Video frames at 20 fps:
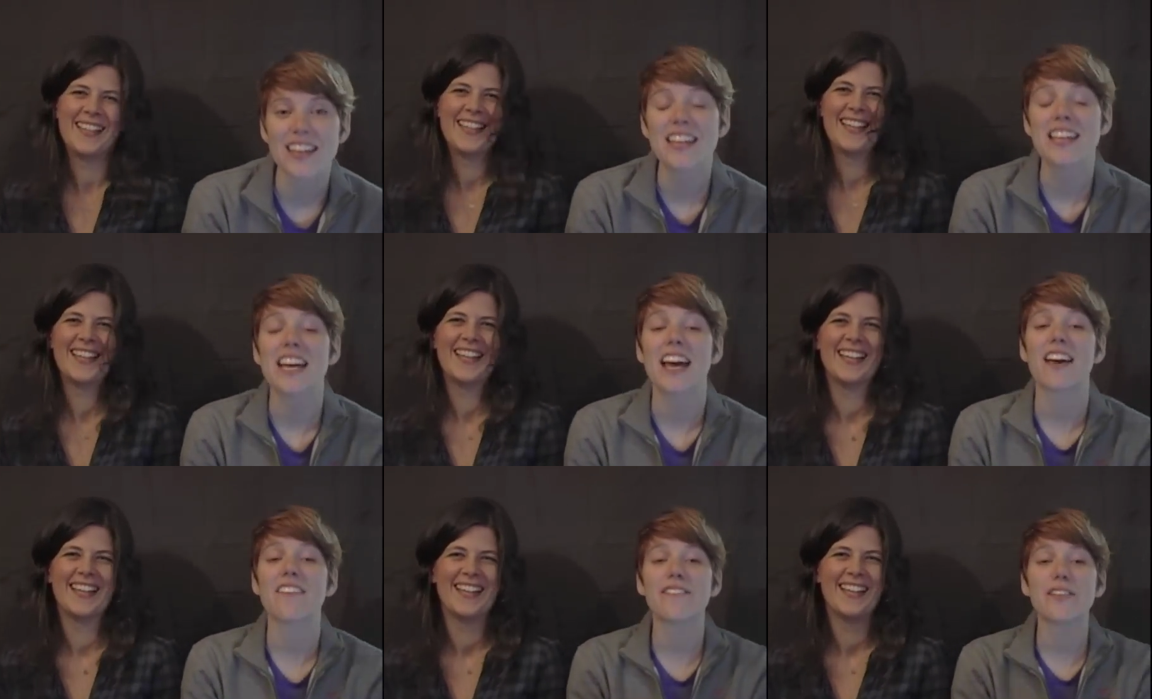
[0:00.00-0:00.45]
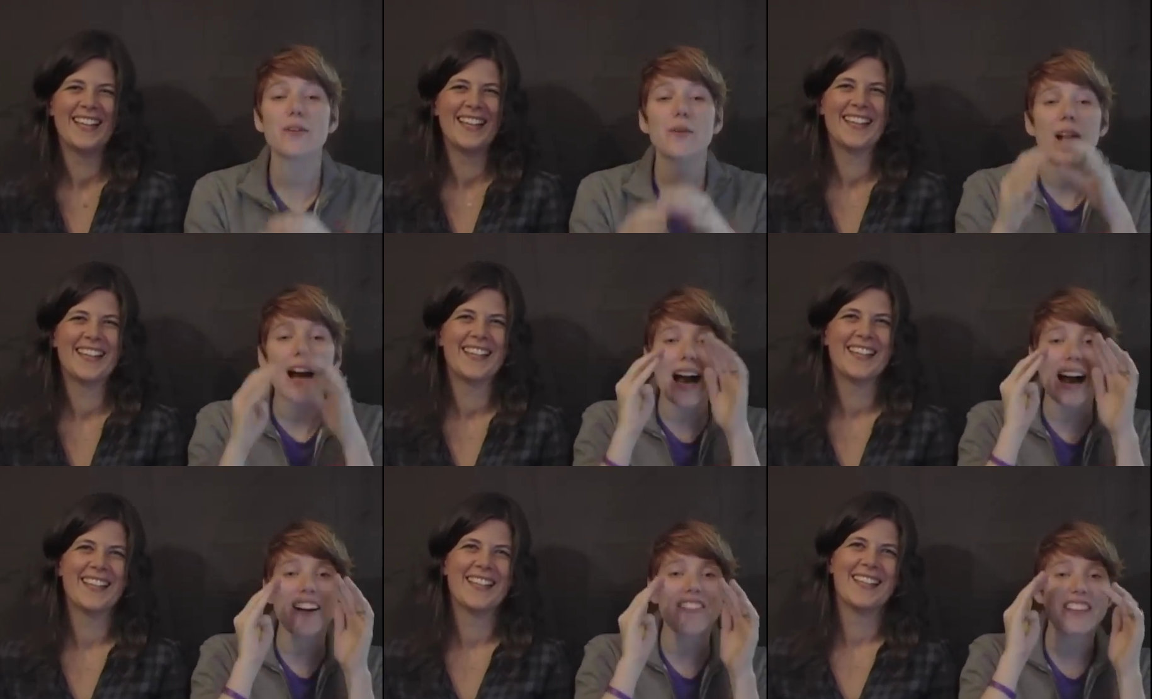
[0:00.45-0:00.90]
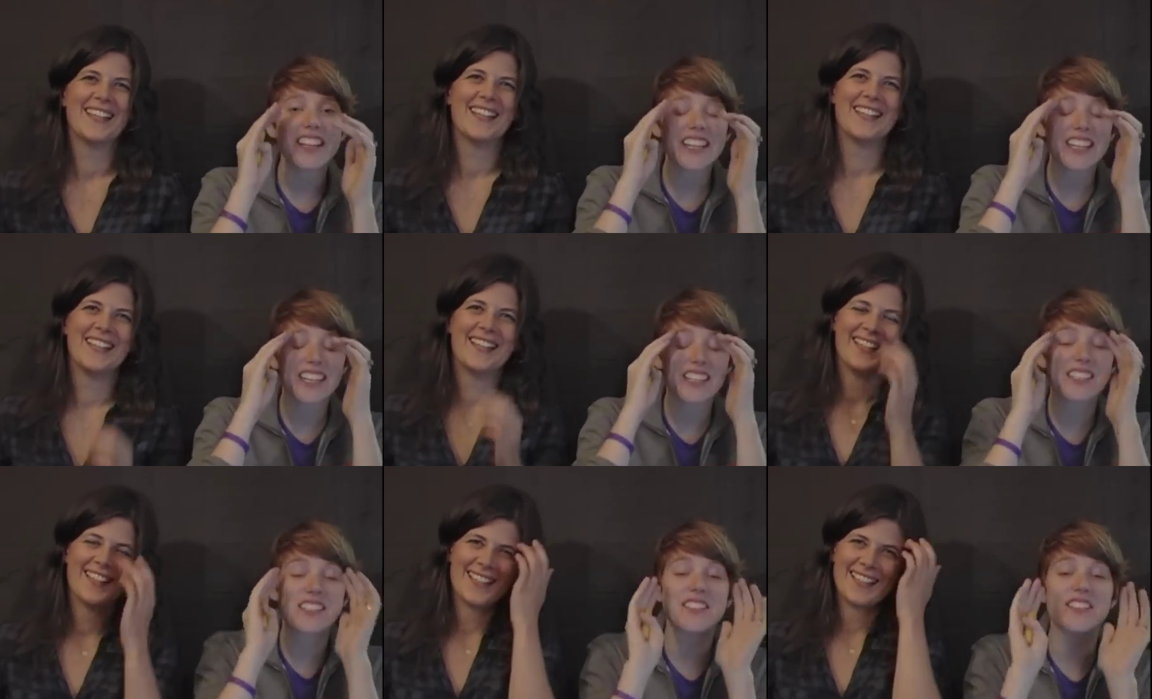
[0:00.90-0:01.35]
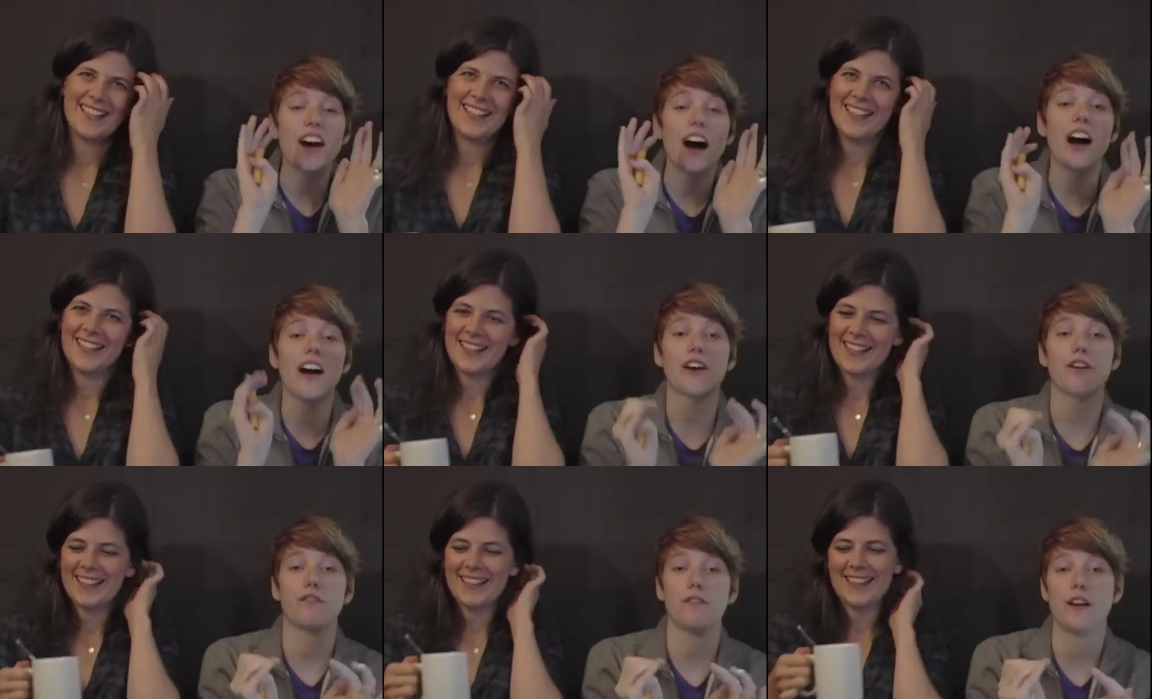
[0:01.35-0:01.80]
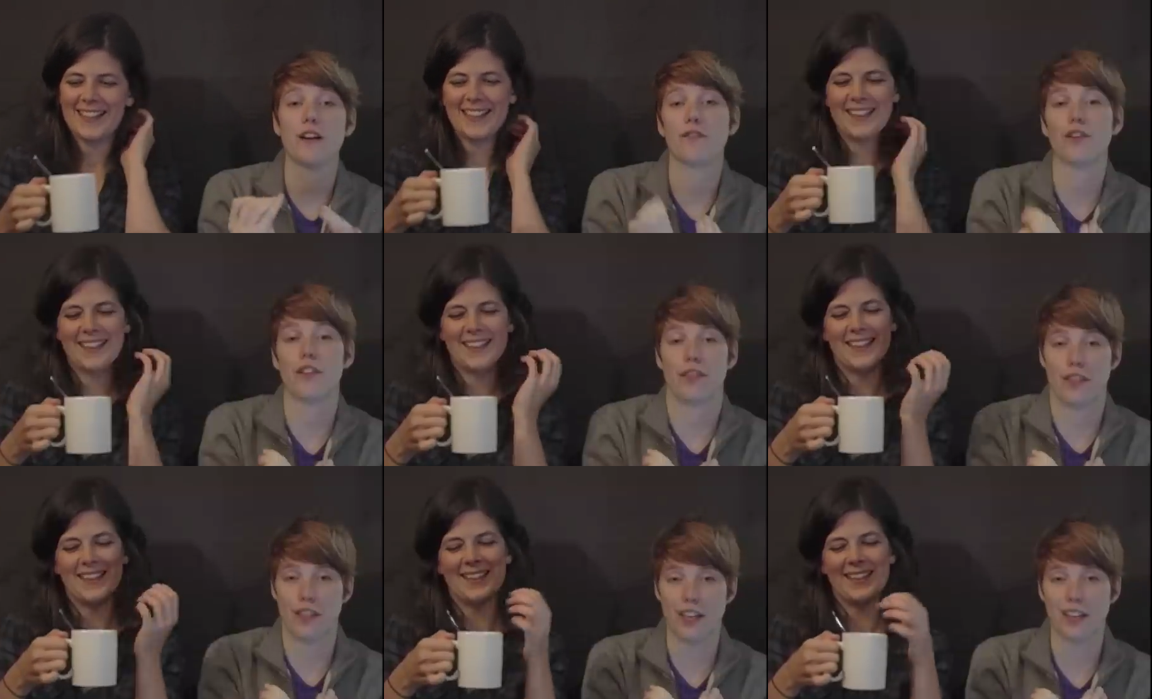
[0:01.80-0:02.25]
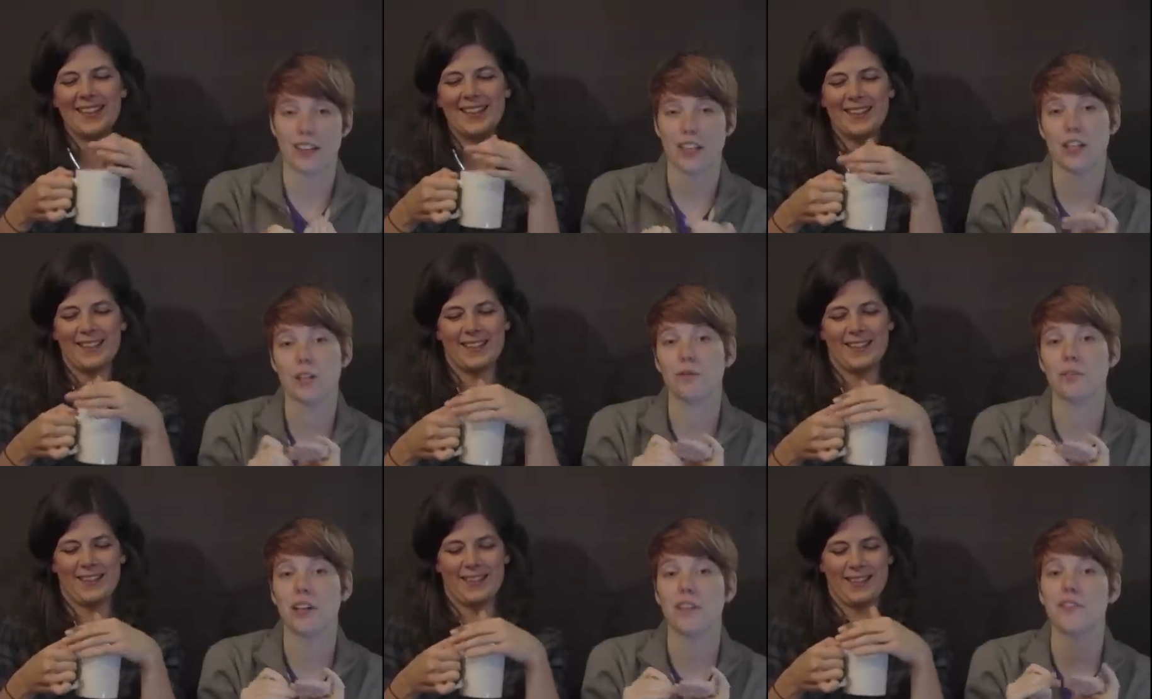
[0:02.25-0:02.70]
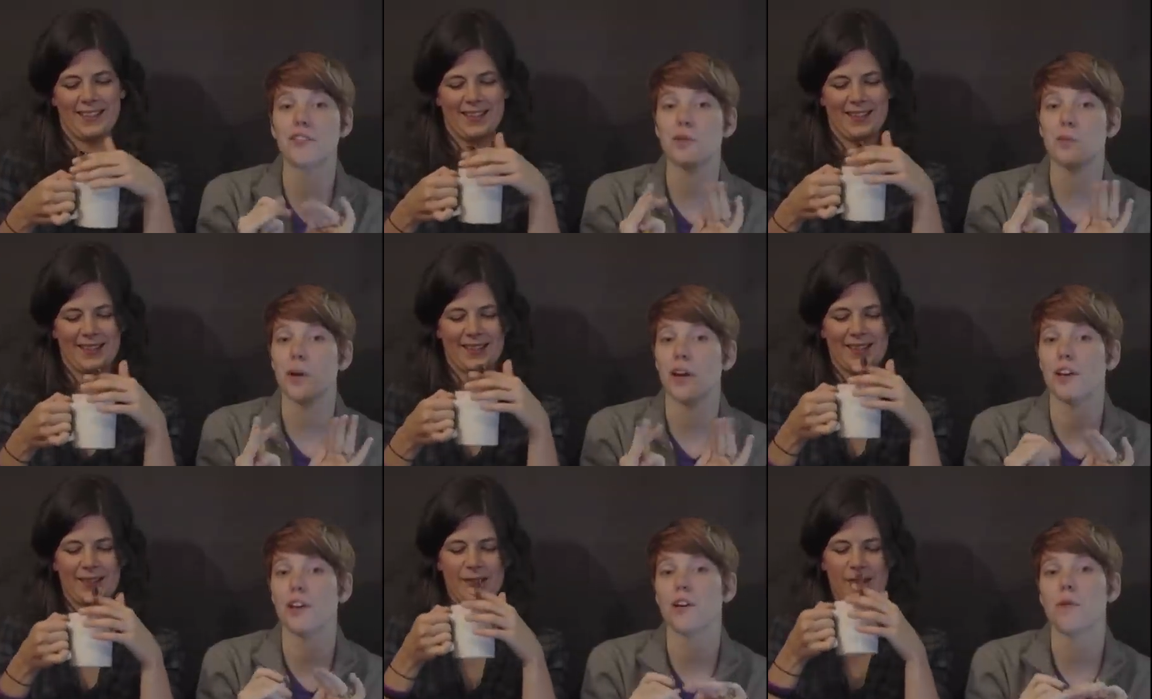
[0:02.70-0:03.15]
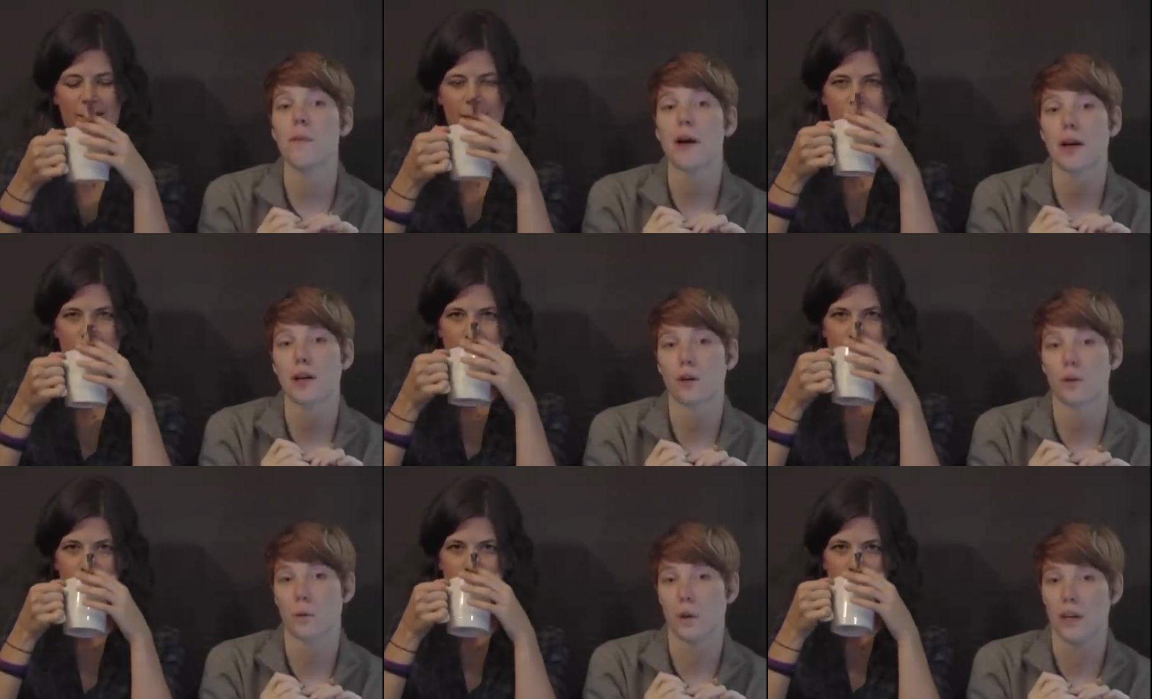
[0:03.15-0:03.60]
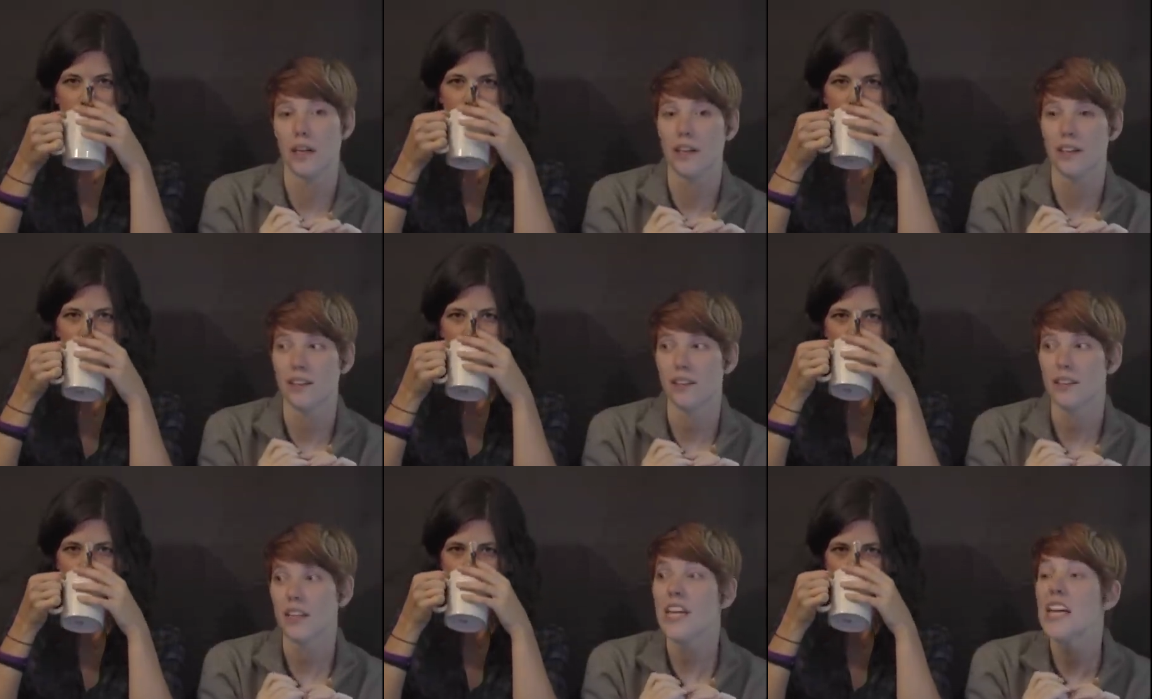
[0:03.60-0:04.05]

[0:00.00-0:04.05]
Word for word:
Speaker 1: if you have, like, a stock favorite thing that you love to wear no matter what,